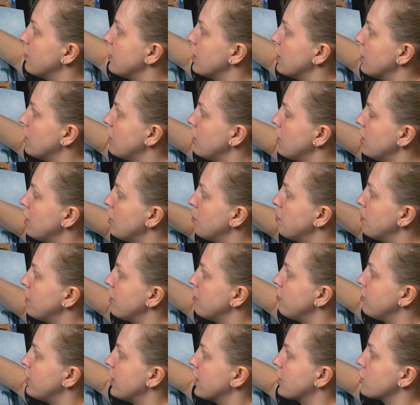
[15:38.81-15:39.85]
it a little bit
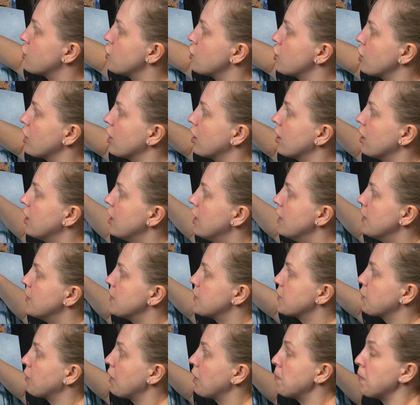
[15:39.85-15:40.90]
of texture,
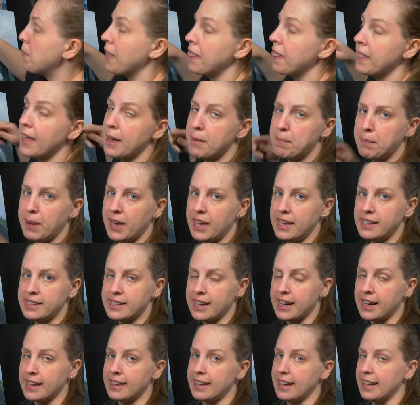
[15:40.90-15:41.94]
scraping that paint
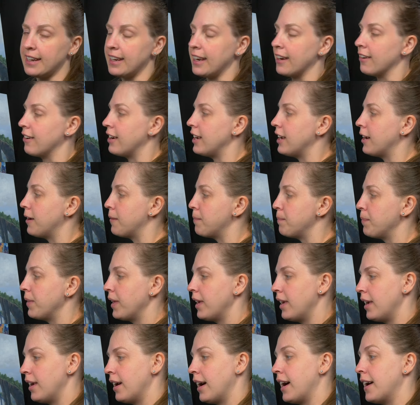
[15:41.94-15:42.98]
on that area.
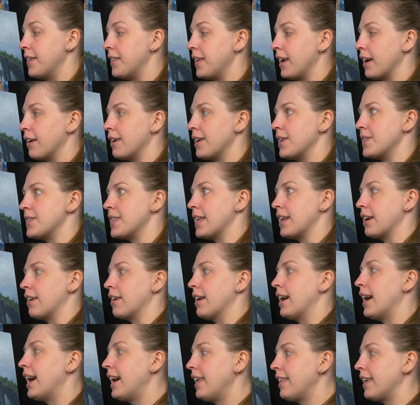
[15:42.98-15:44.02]
On the areas that are
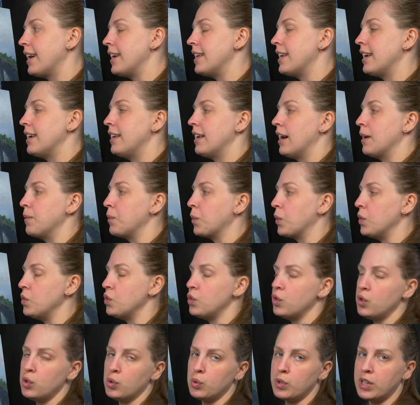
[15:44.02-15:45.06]
highlighted, I'm going
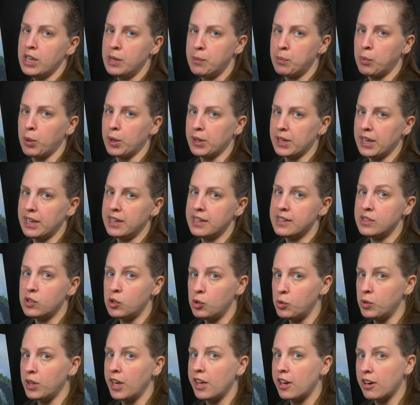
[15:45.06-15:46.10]
to keep working
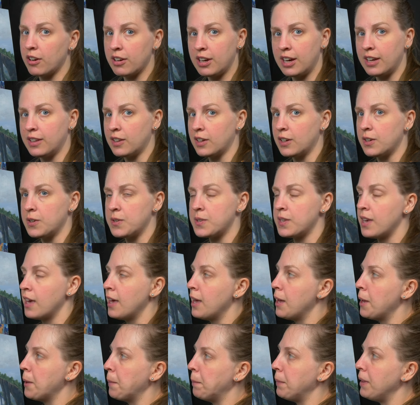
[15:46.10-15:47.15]
into lighter colors,
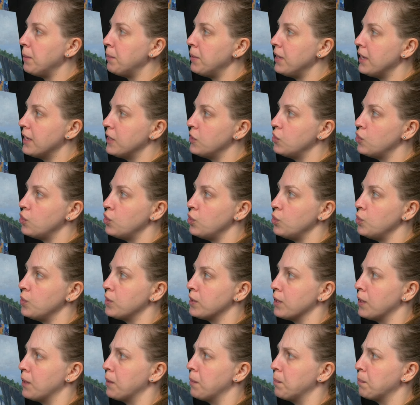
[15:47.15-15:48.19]
maybe into
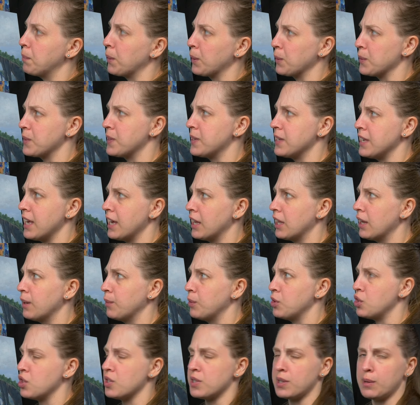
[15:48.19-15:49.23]
some burnt sienna,
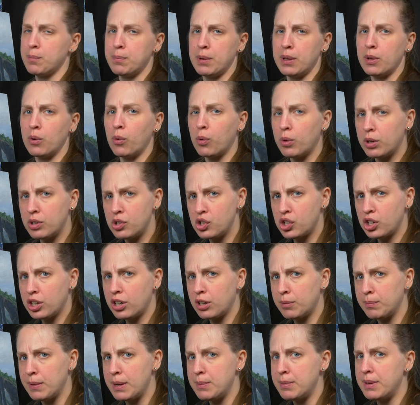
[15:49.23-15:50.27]
which is a bit
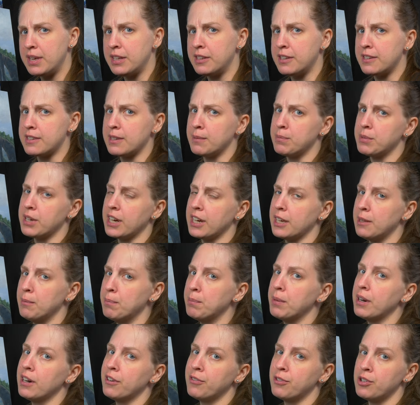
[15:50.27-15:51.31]
oranger, maybe into some Titan
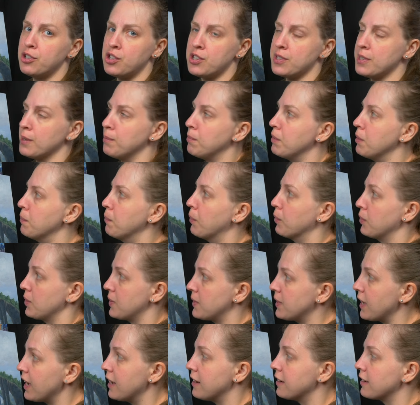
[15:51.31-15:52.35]
buff, which is a bit more
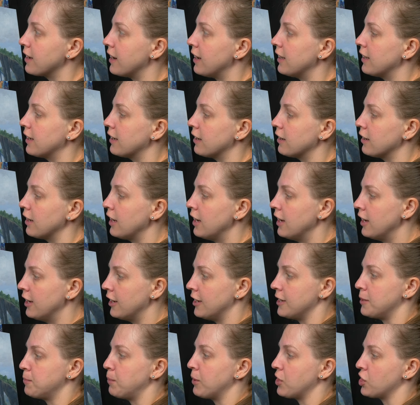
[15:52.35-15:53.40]
sand colored,
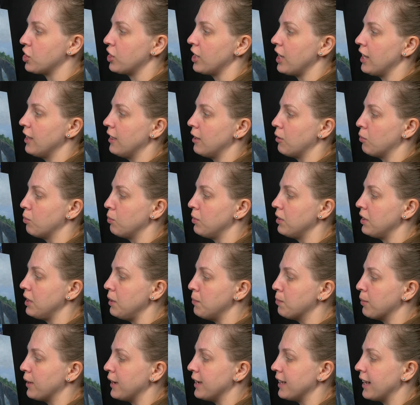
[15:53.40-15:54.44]
especially in the really
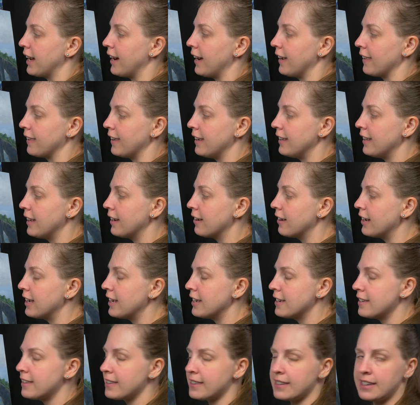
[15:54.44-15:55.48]
bright highlight
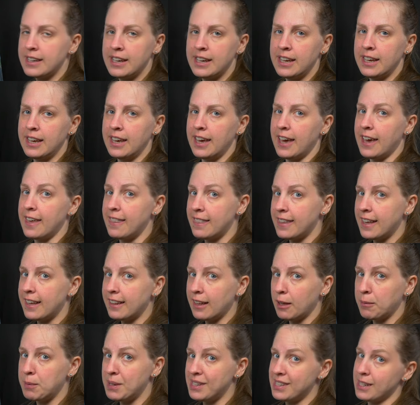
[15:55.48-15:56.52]
areas. And then
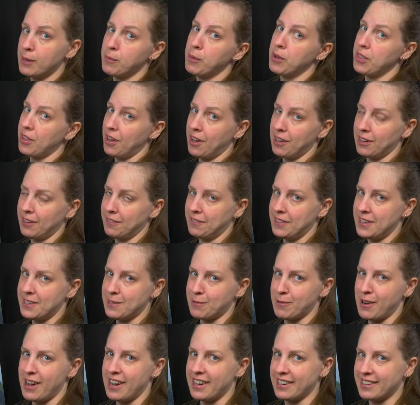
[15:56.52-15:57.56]
I'll be done with all of
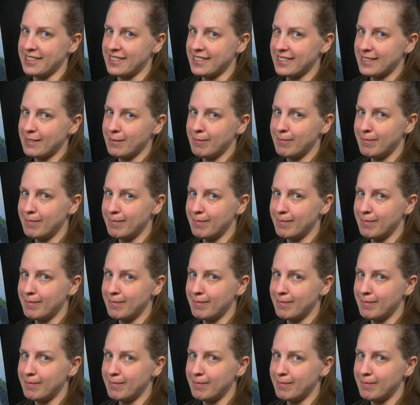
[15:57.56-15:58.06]
these rocks.